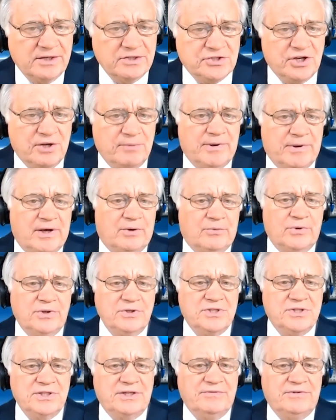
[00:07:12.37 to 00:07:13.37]
Tom, I
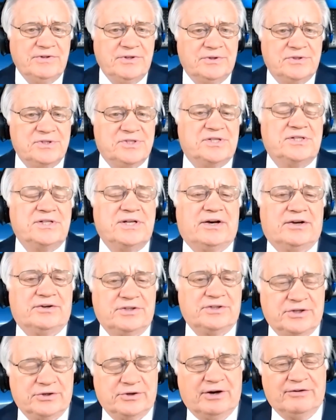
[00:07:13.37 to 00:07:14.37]
want to give you a
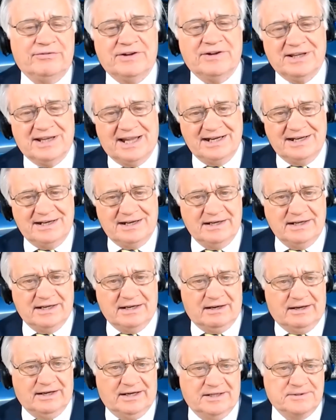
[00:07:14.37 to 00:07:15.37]
scenario of a likely
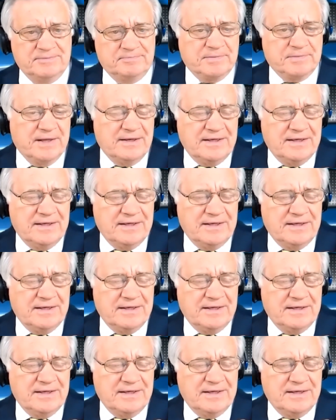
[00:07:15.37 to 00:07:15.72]
client.